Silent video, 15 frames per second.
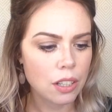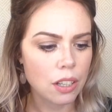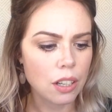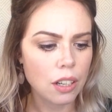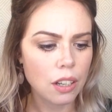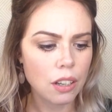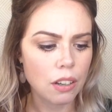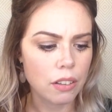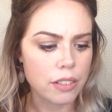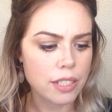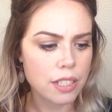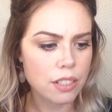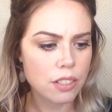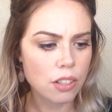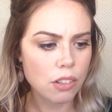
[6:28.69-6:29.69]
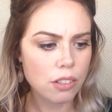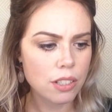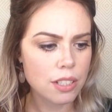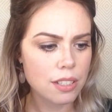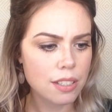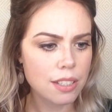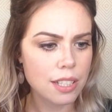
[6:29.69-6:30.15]
Oh, it's a
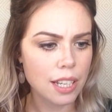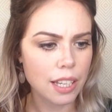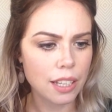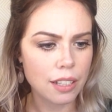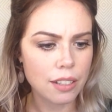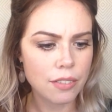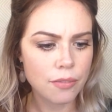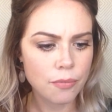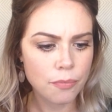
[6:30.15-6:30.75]
doctor's scene.